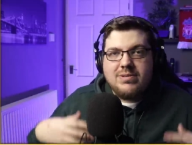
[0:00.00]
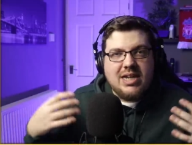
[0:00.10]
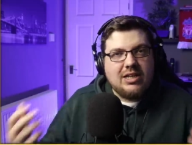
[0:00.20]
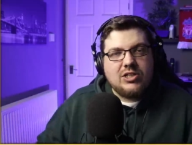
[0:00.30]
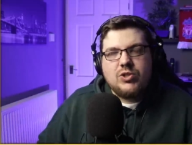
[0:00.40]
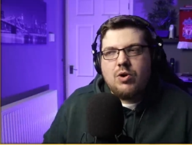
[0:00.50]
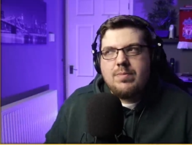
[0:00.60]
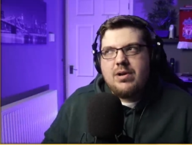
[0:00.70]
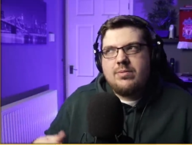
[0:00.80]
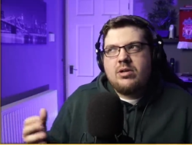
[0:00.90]
I'm telling a
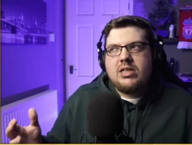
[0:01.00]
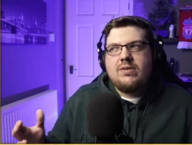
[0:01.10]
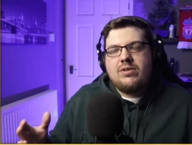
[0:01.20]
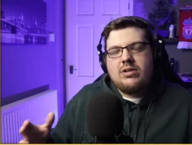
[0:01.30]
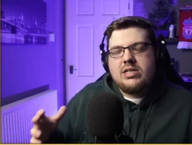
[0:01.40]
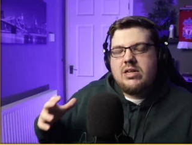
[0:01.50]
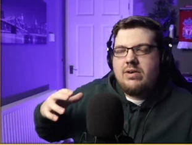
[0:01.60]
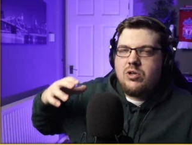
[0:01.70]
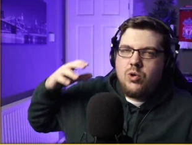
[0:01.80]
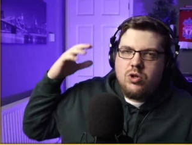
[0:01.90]
story, but I'm not giving you
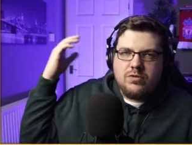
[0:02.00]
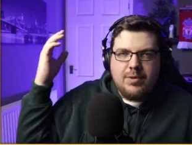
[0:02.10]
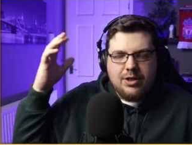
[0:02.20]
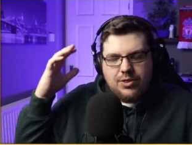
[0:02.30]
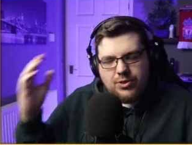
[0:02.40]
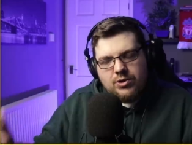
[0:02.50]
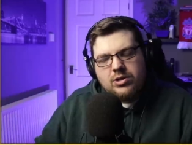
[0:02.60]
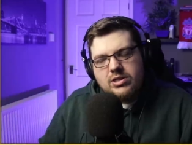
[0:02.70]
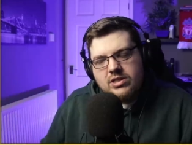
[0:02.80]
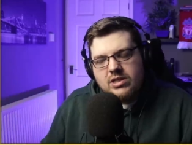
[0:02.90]
necessarily all of my
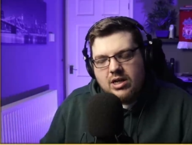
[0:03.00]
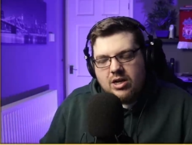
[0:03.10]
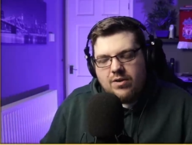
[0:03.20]
thoughts